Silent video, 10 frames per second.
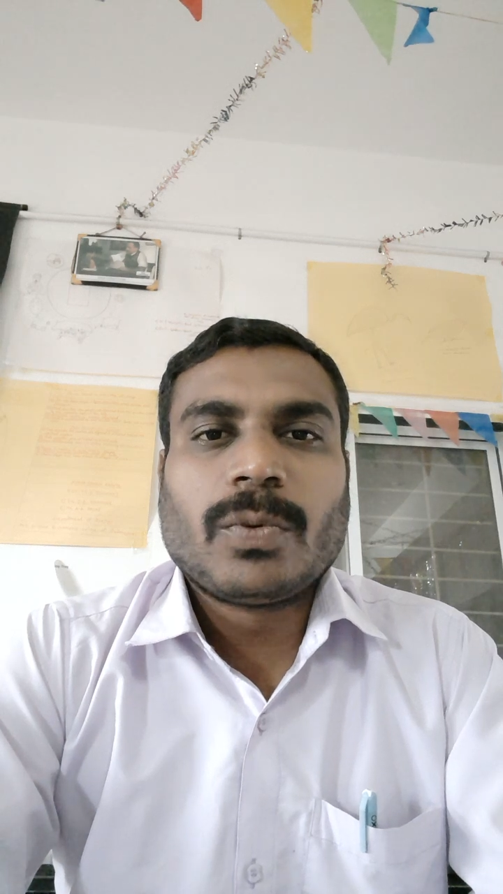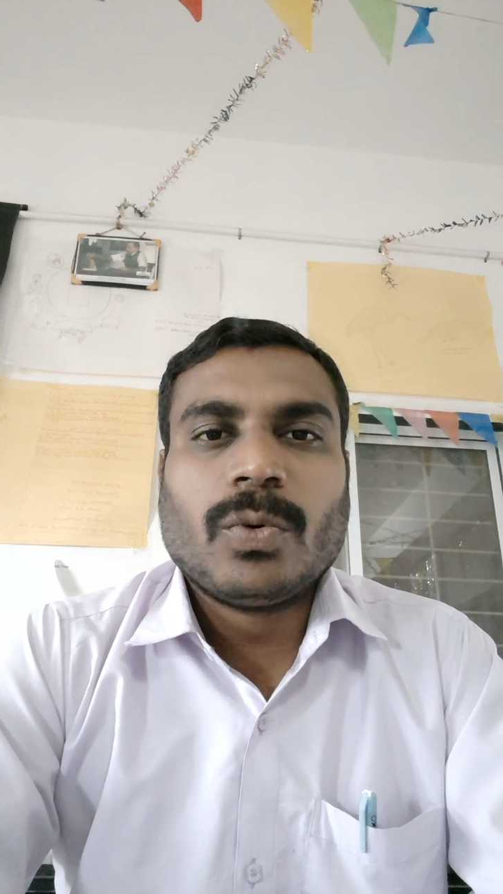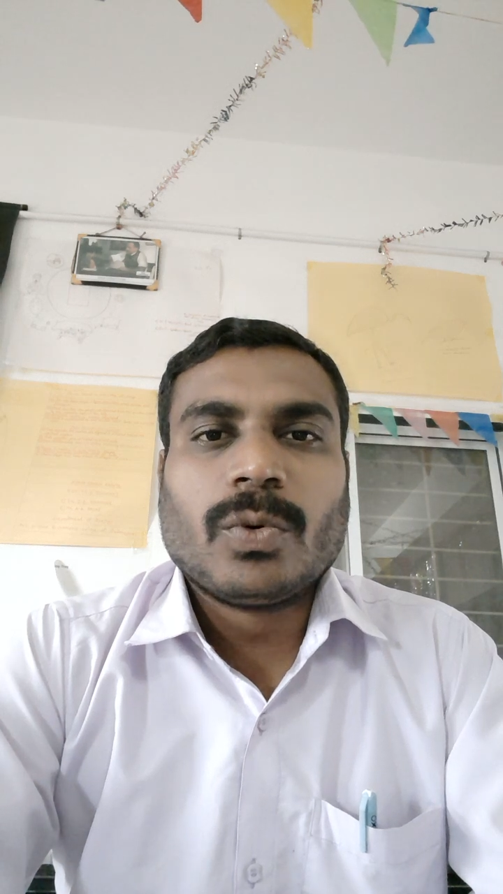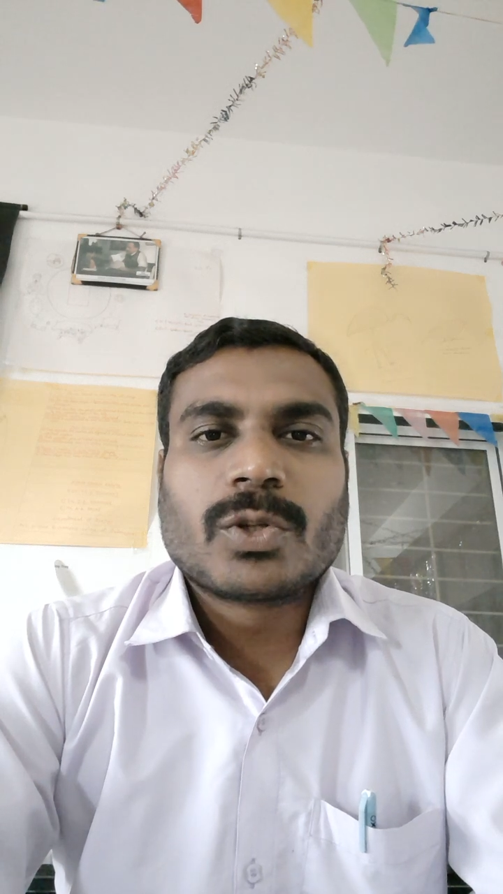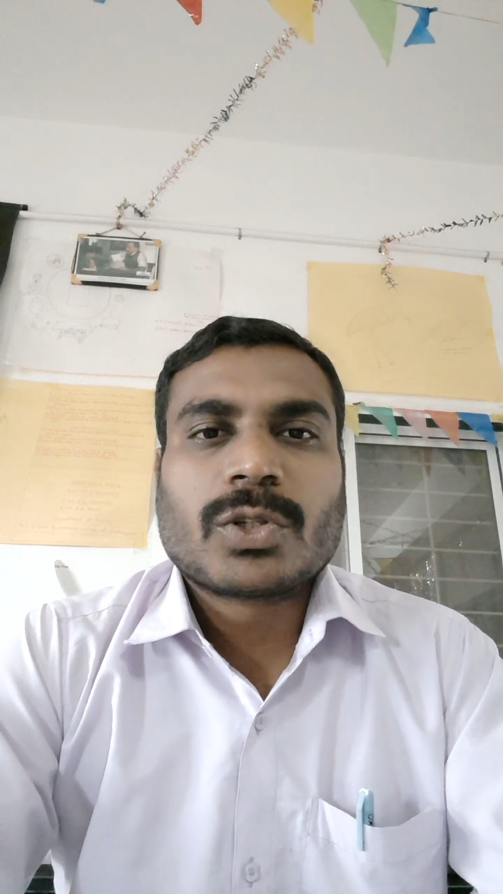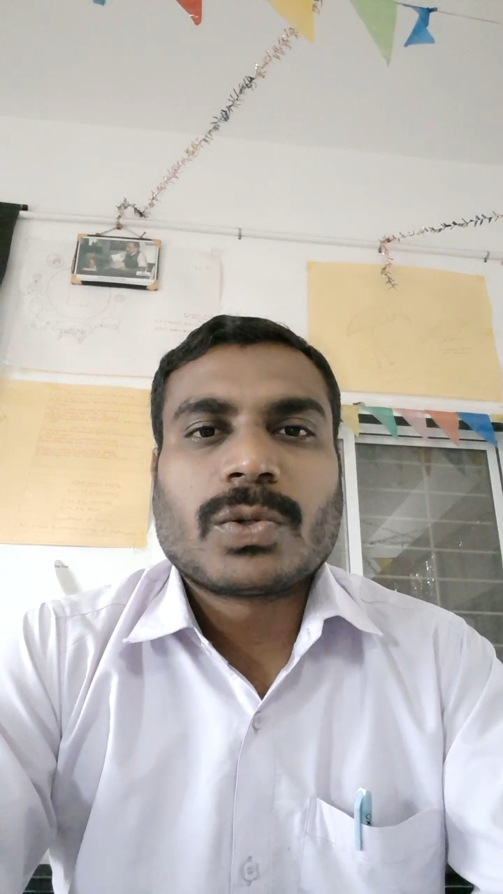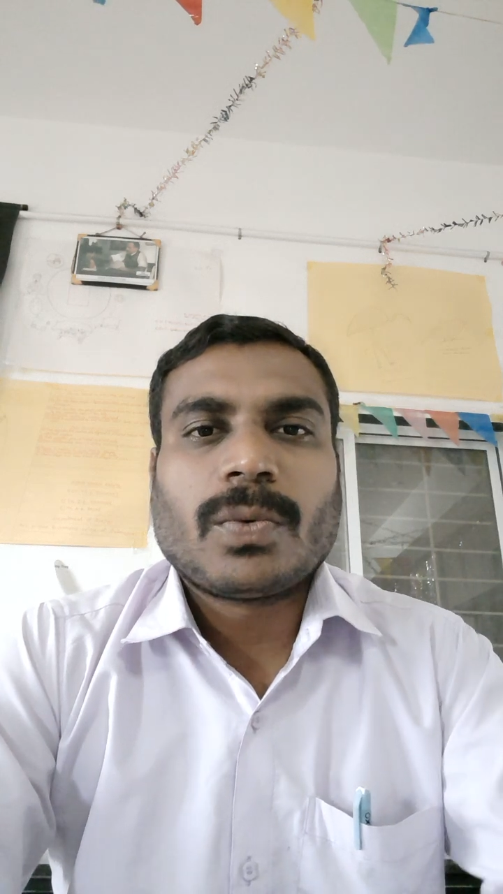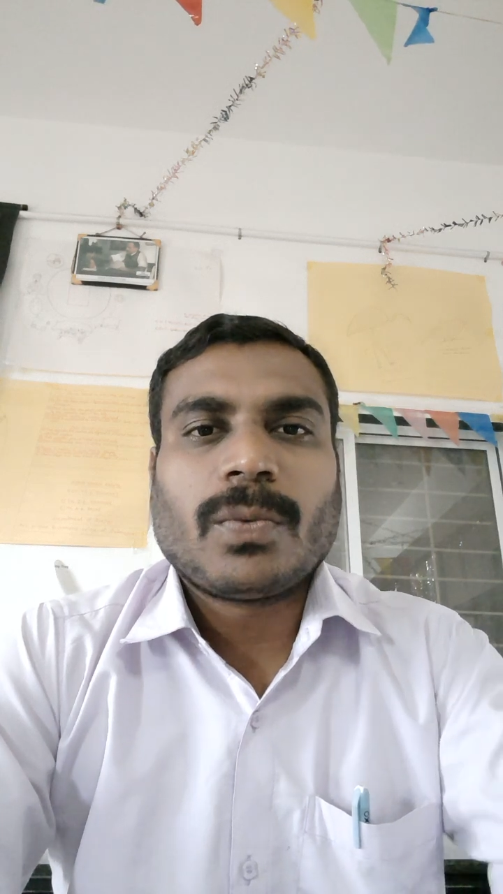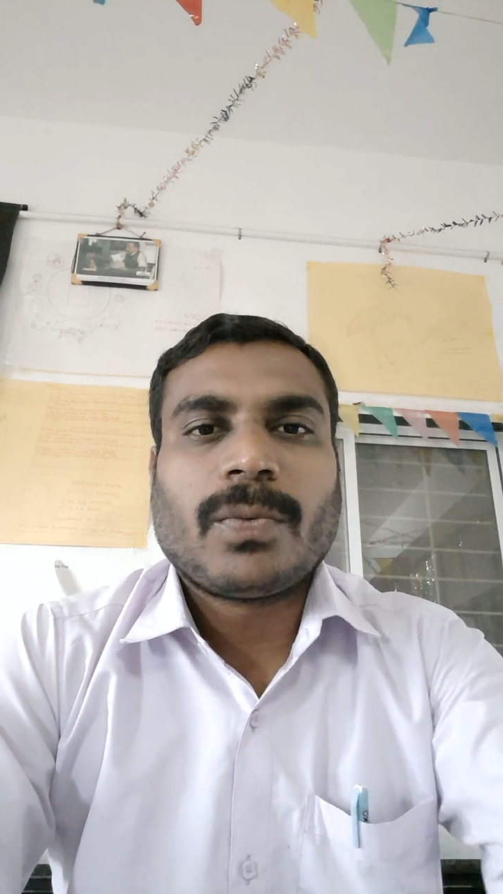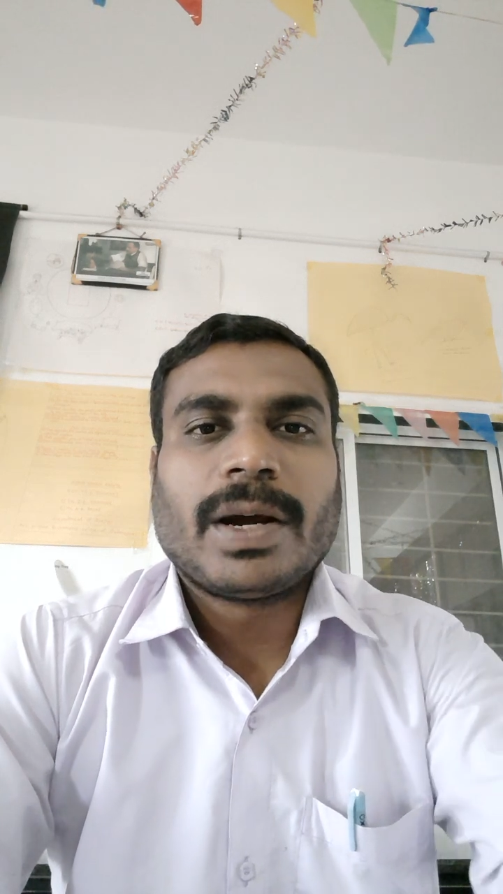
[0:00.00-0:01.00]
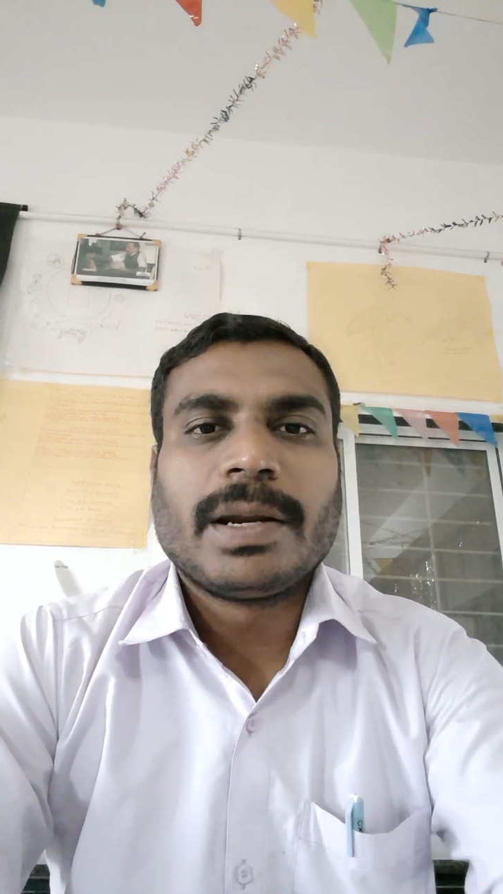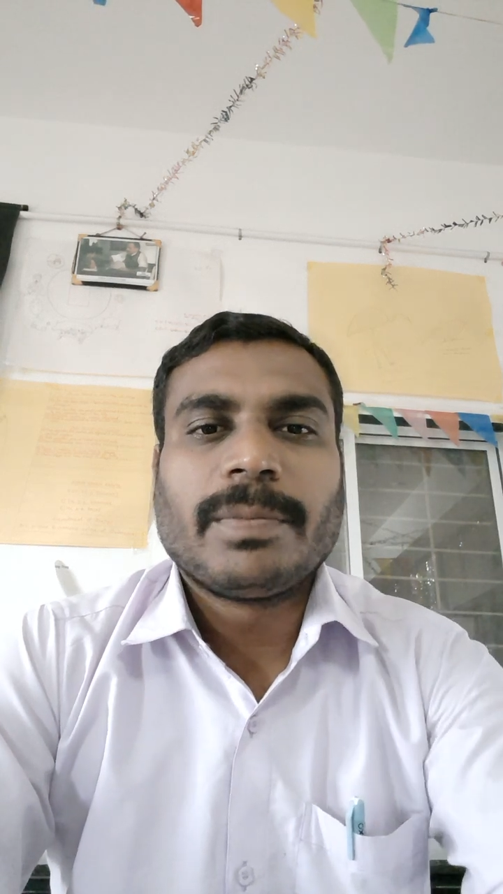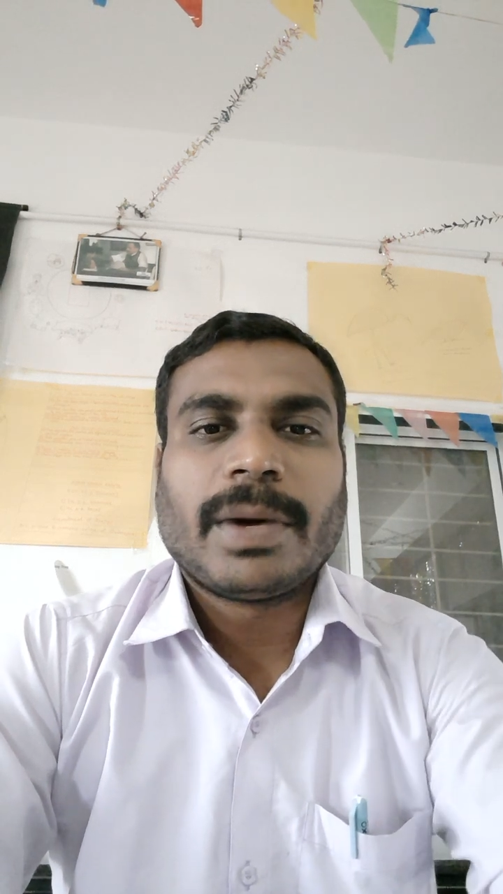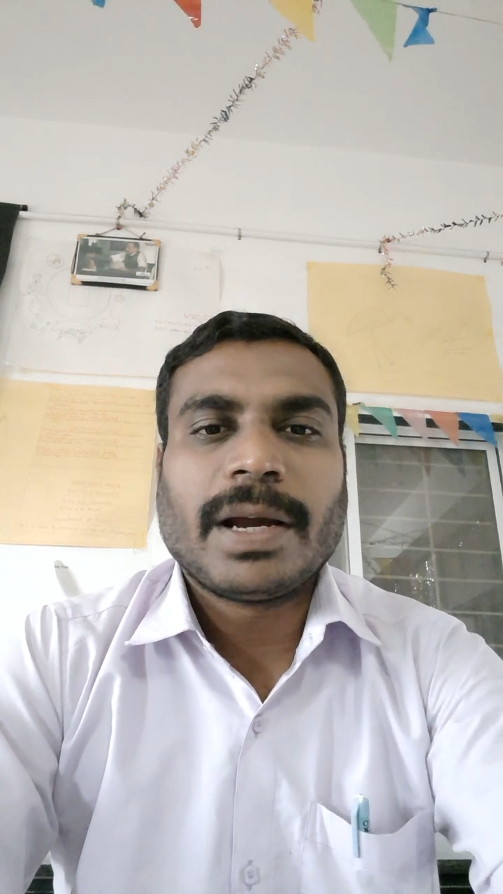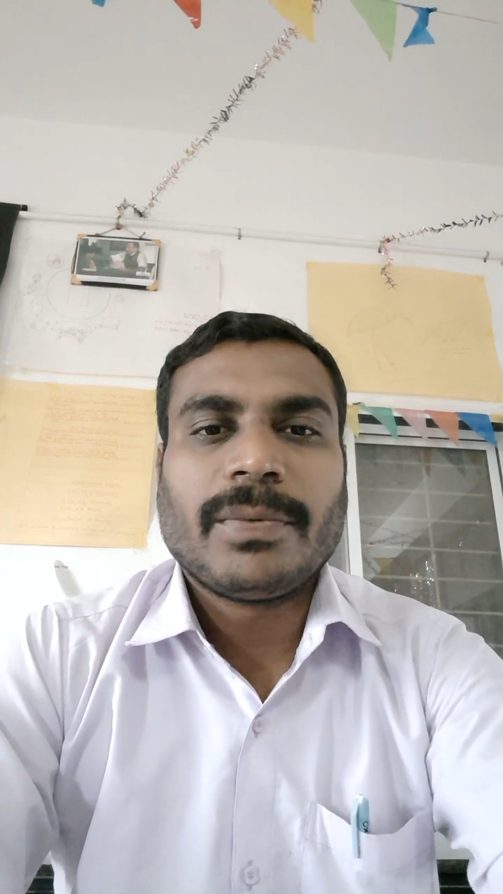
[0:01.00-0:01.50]
foods
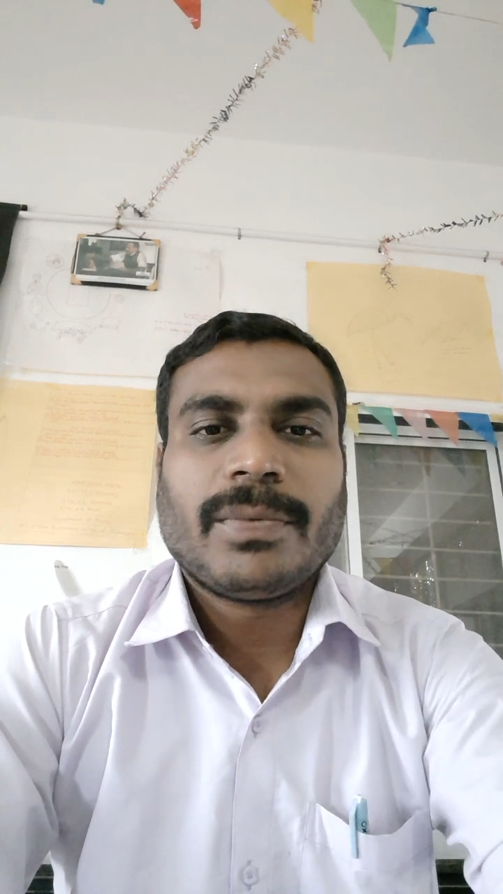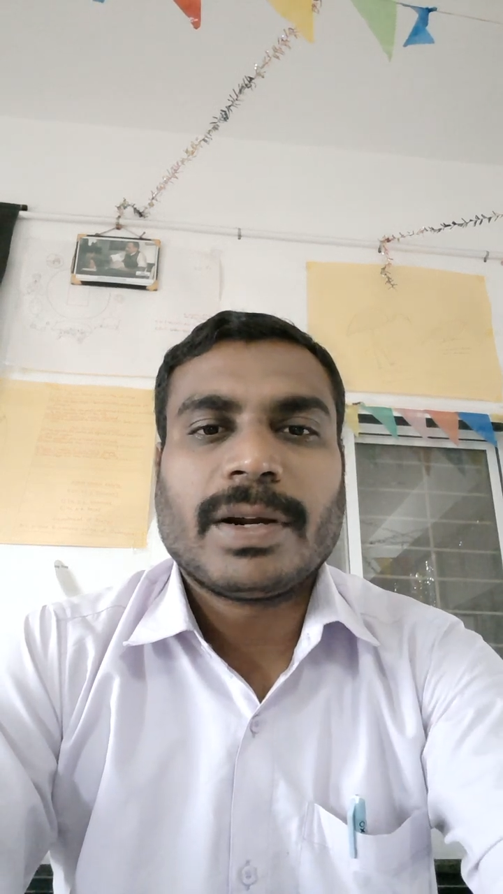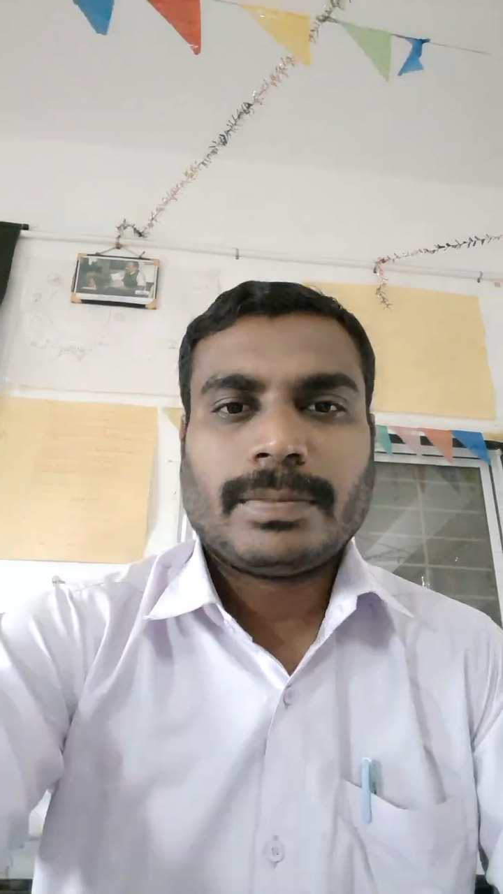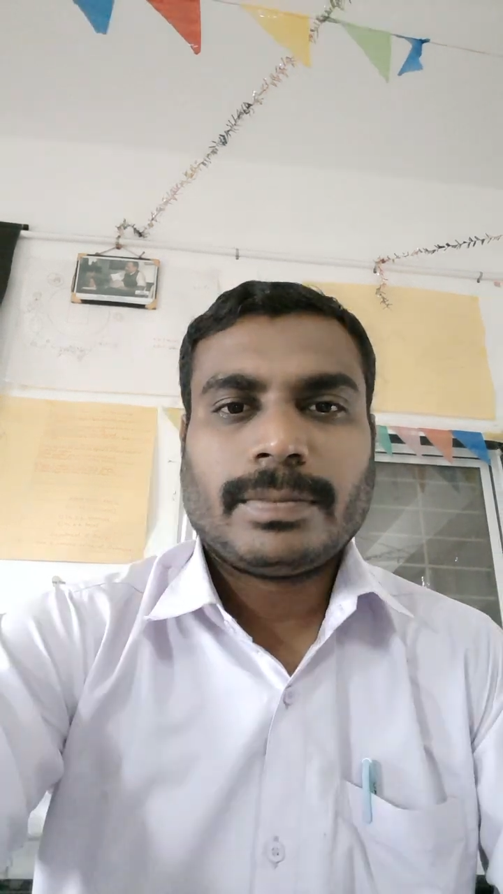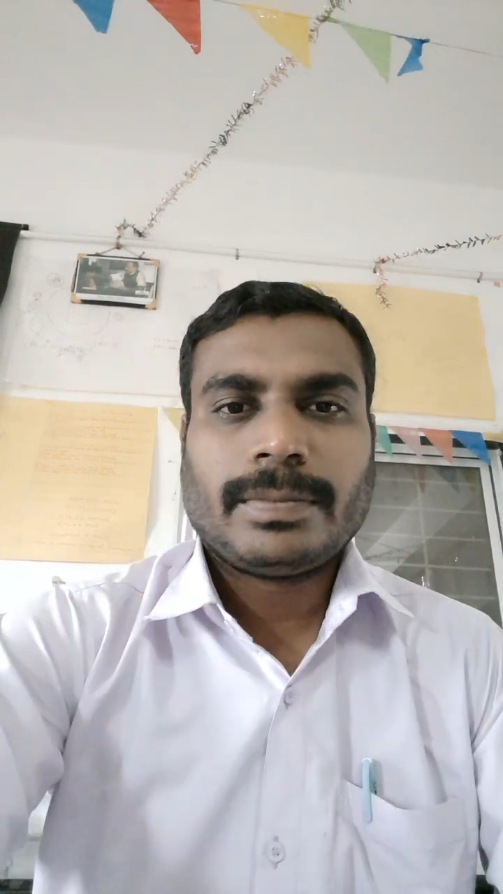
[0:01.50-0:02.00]
one by one.